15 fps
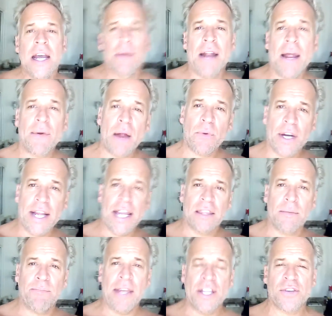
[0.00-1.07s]
But anyway, we're gonna hit
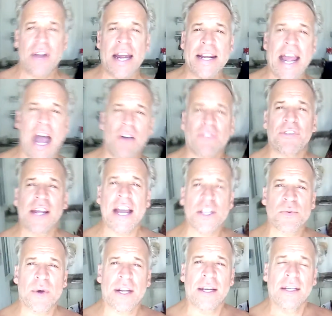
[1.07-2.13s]
the beach right now. If you
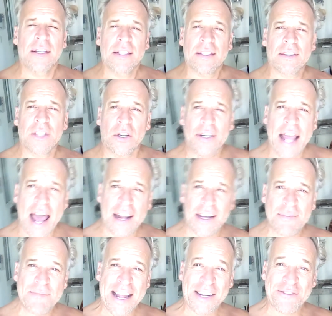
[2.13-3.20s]
guys wanna learn how
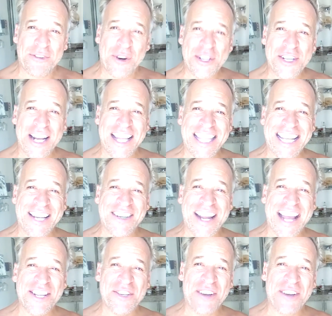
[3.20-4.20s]
to make a fortune on the internet,